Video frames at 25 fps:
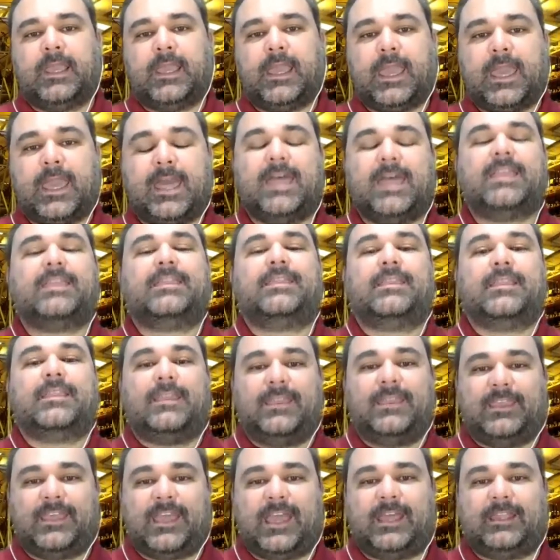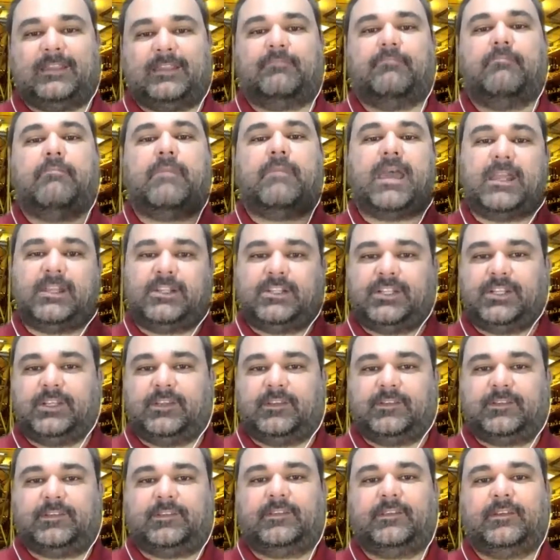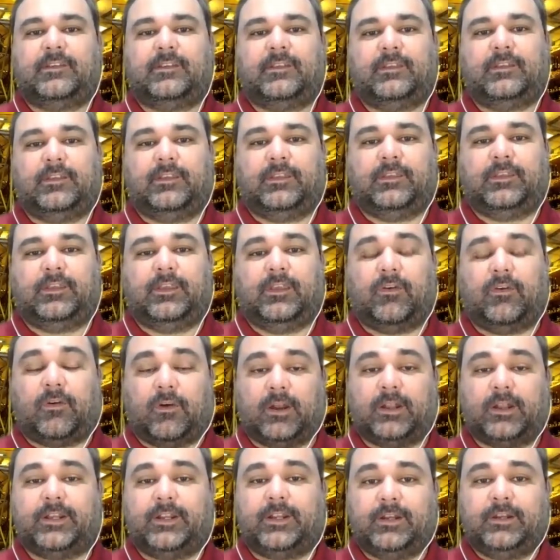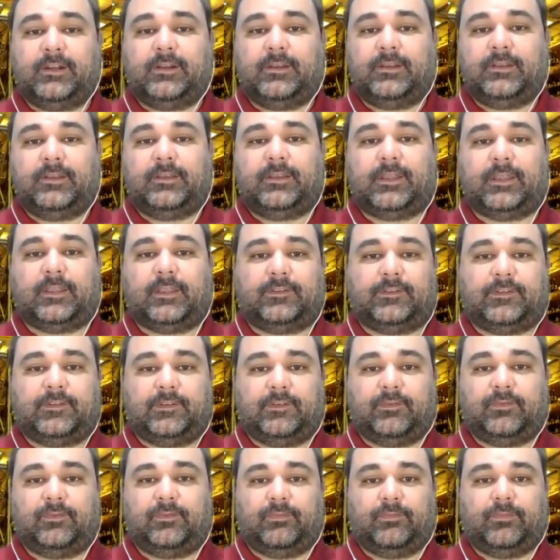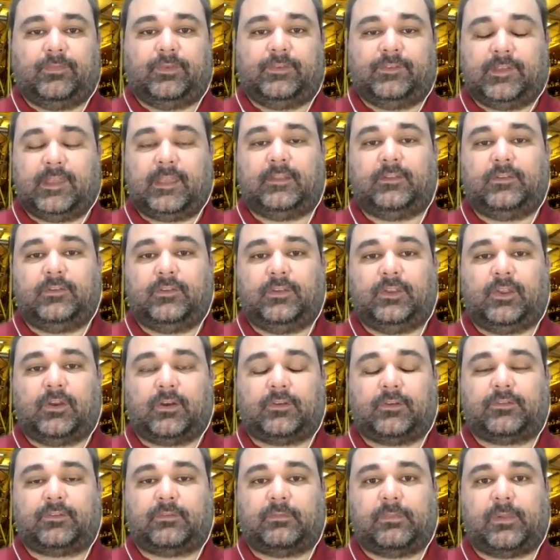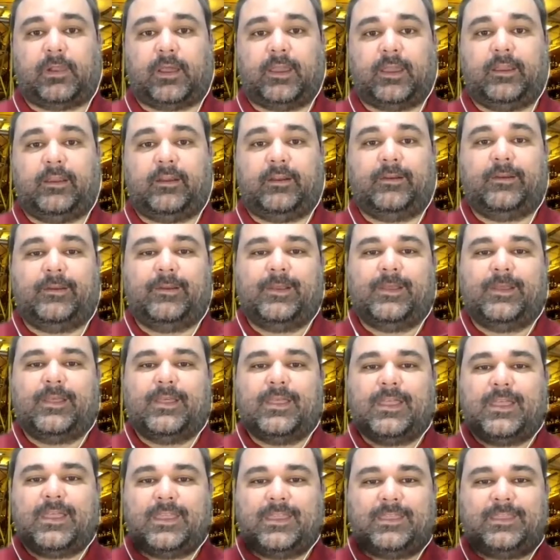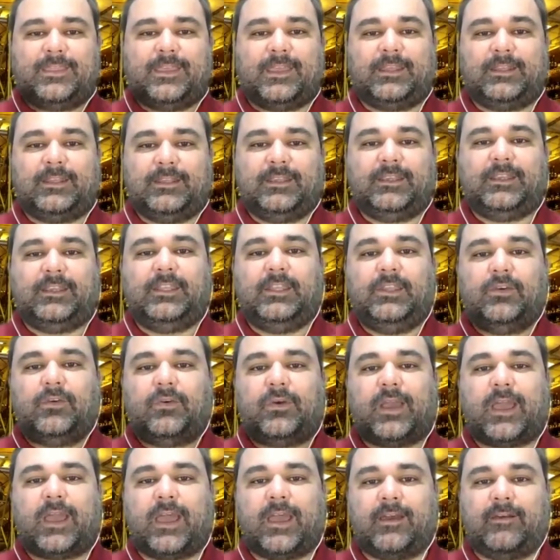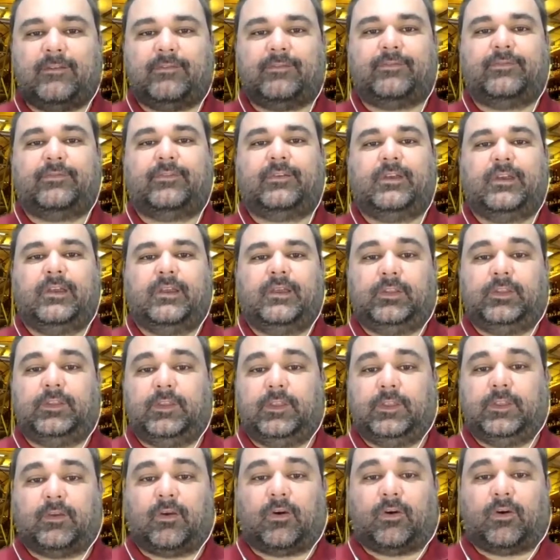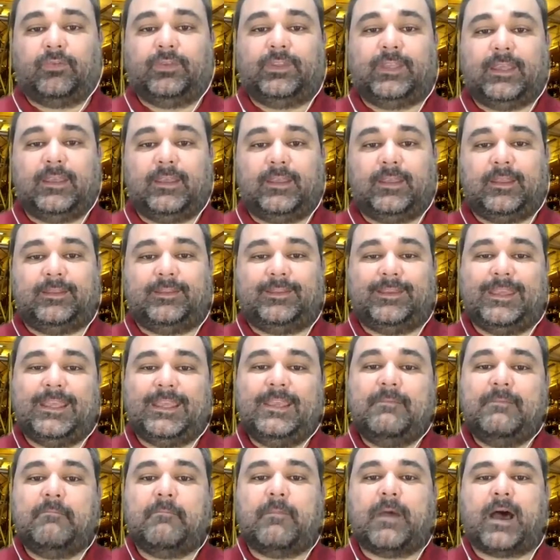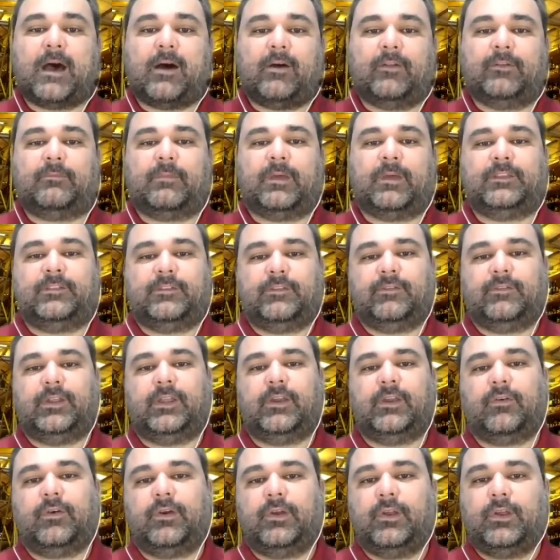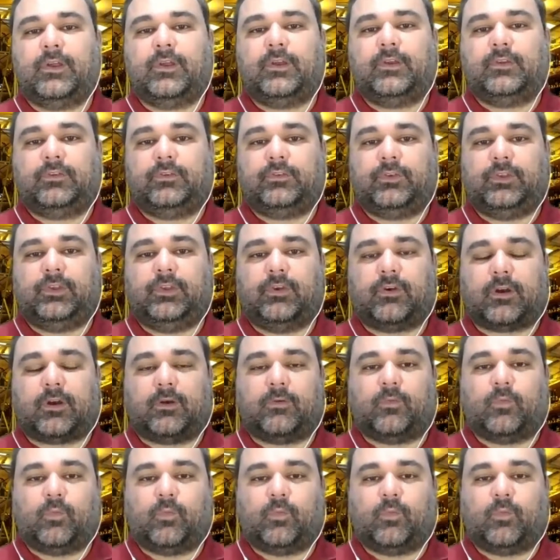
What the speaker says: and that matches the order that you send to your supplier, then you have all the inbound material to your